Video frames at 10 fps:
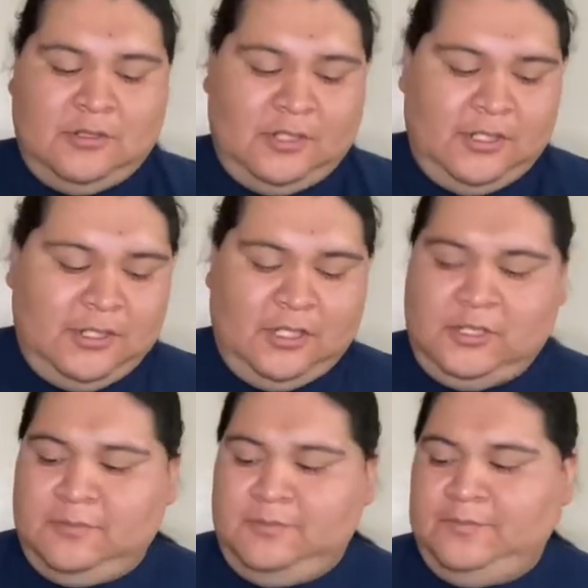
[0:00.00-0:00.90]
There you go.
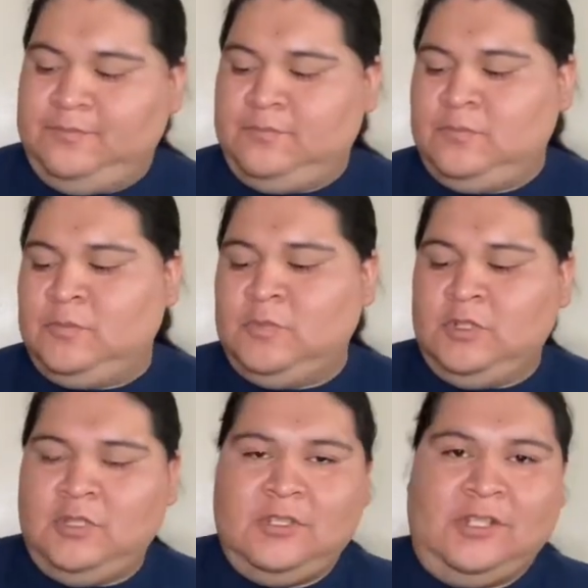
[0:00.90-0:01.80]

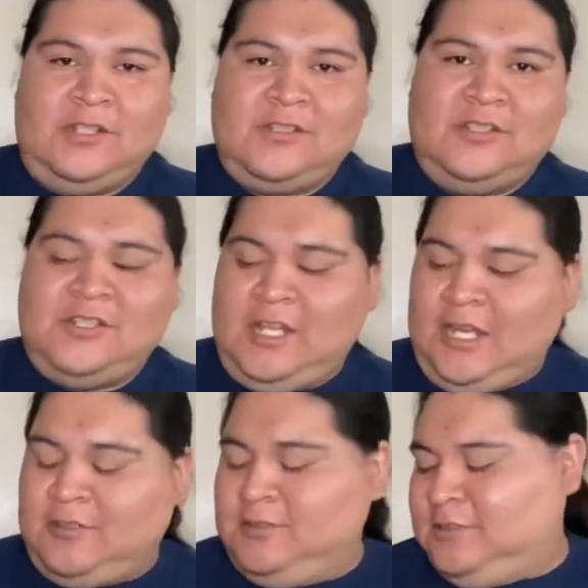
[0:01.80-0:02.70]
There's the
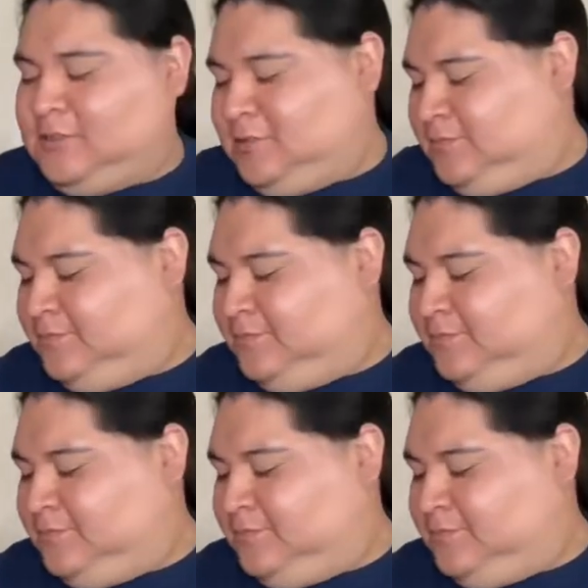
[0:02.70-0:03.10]
shackles.